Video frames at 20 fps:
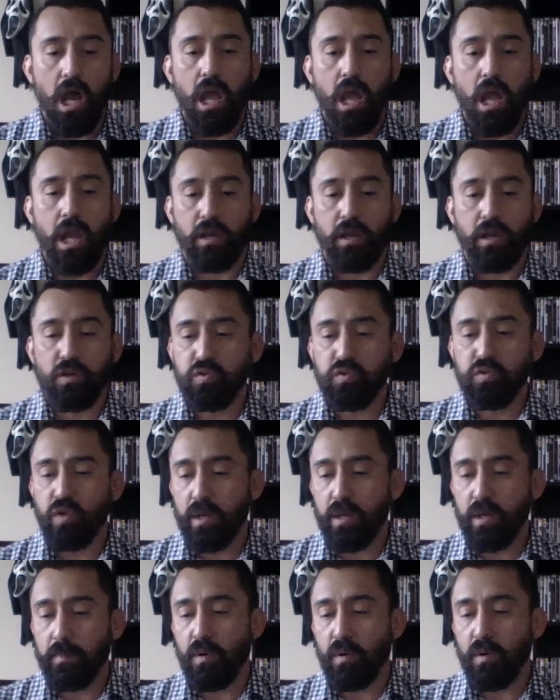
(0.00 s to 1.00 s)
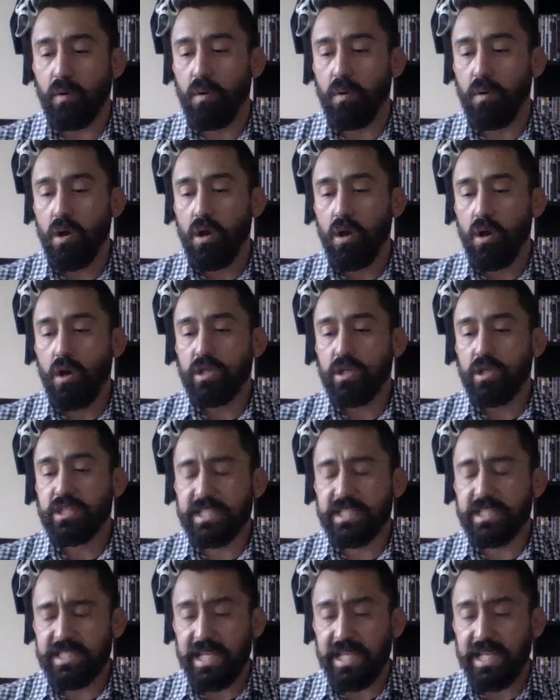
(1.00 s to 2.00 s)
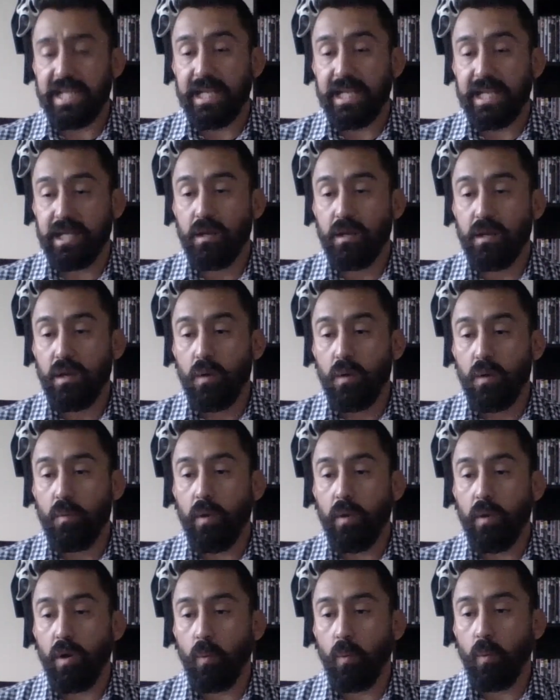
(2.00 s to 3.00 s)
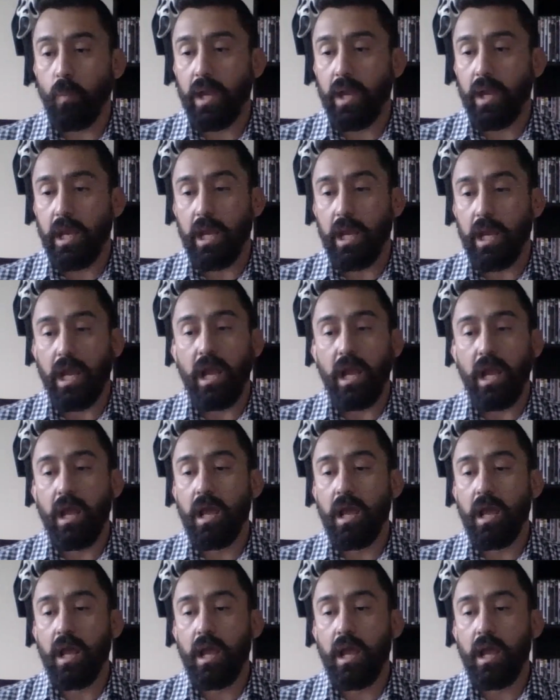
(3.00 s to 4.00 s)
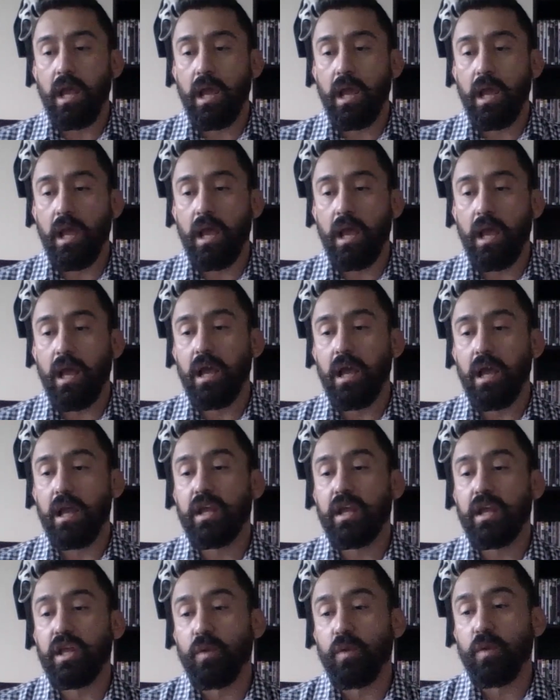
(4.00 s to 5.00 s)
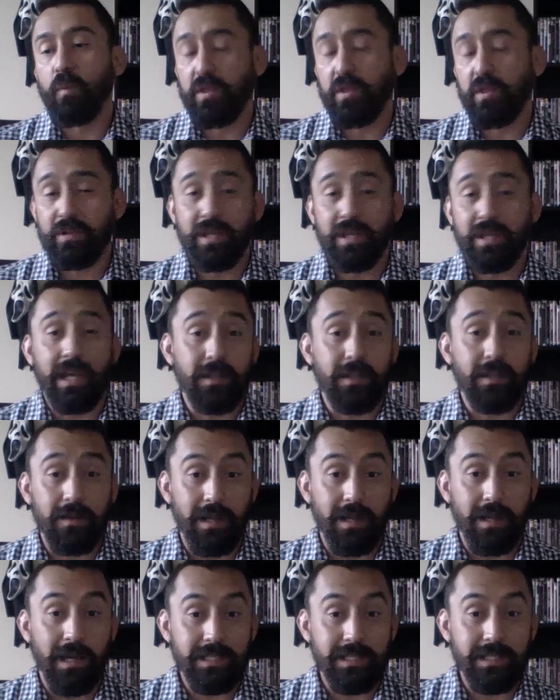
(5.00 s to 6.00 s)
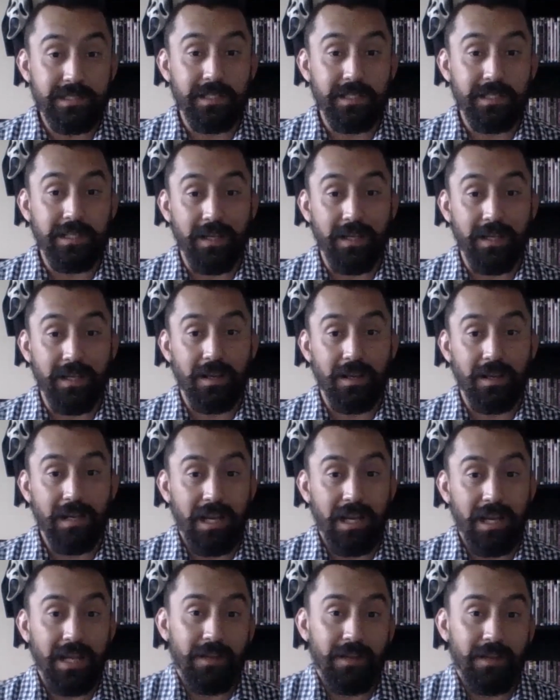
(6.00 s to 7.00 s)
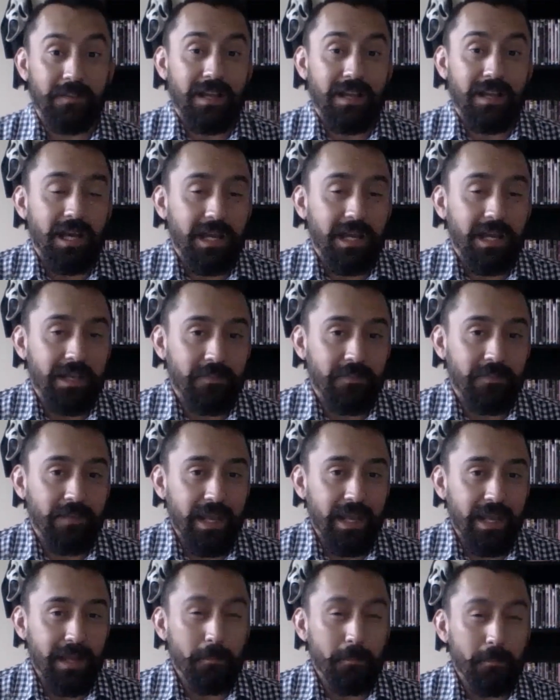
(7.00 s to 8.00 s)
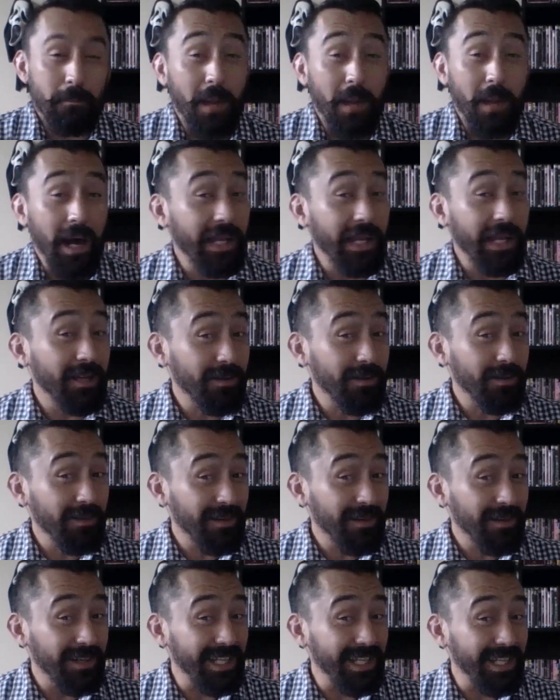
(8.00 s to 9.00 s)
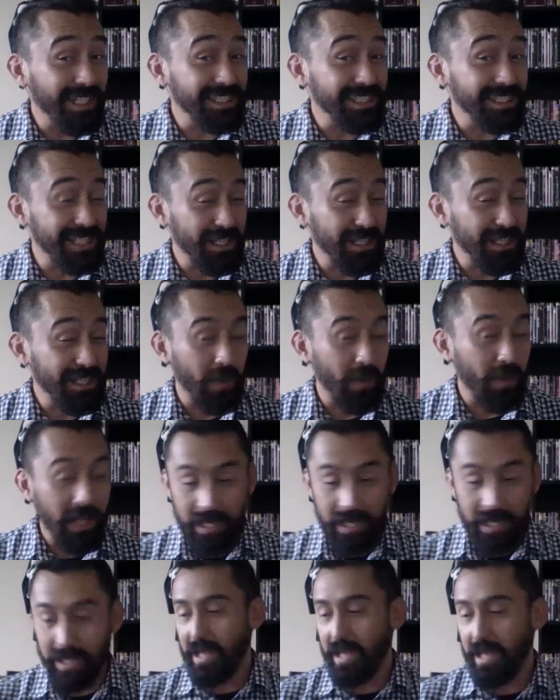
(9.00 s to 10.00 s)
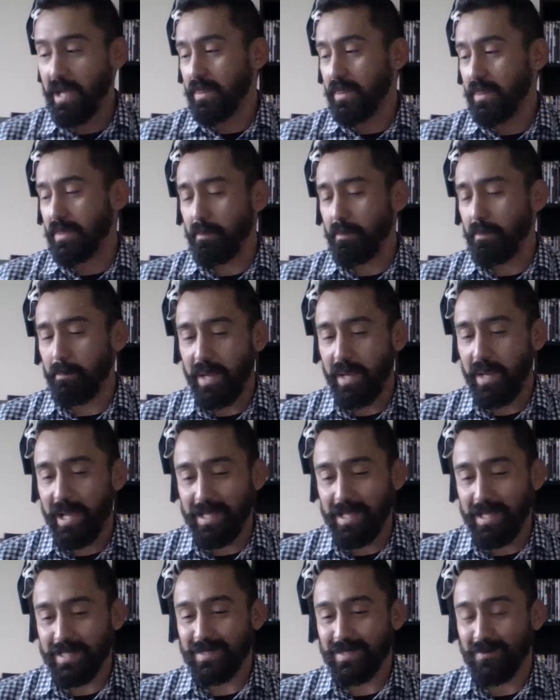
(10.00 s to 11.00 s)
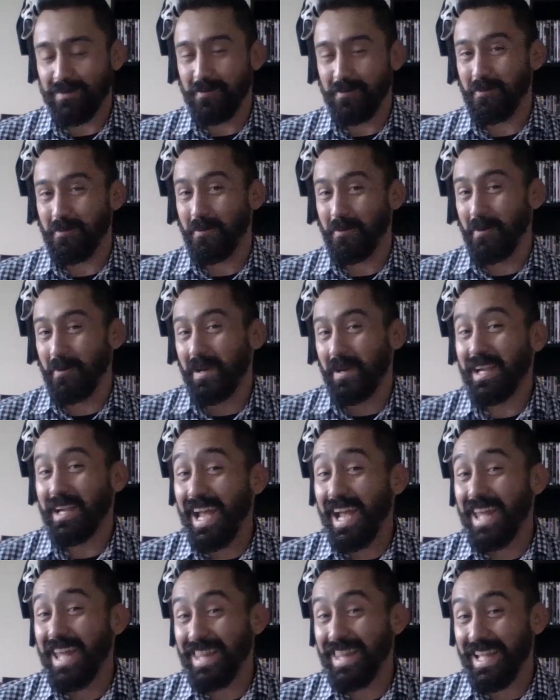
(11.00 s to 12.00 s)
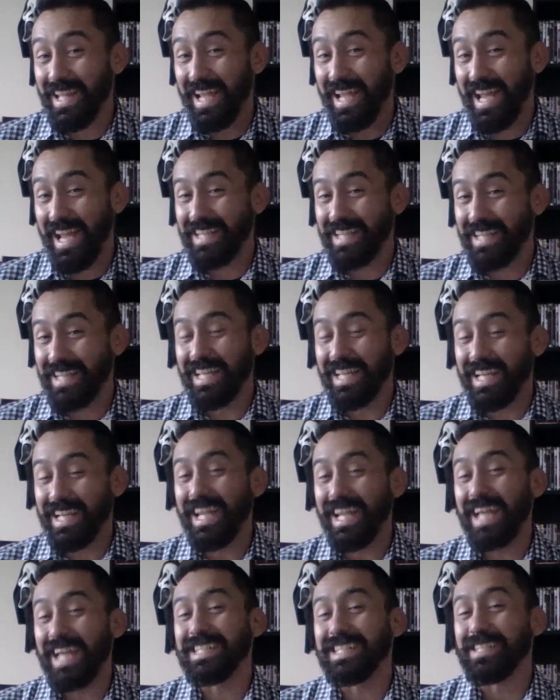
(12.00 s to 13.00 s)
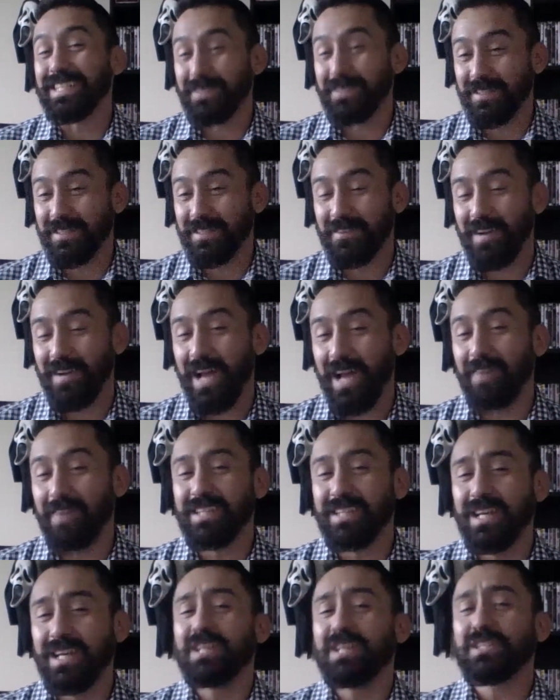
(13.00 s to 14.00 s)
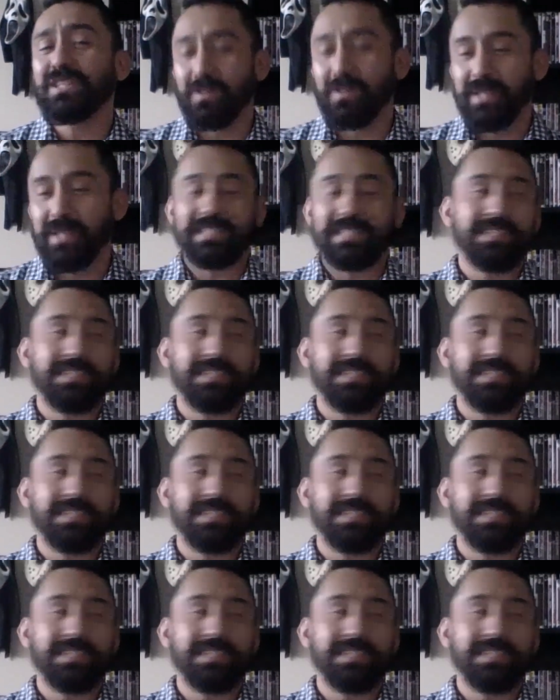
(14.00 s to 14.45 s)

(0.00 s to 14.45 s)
an incredible scene where we, whether you like it or not, you kind of admire in a sick way the man's work ethic and his dedication to his craft. So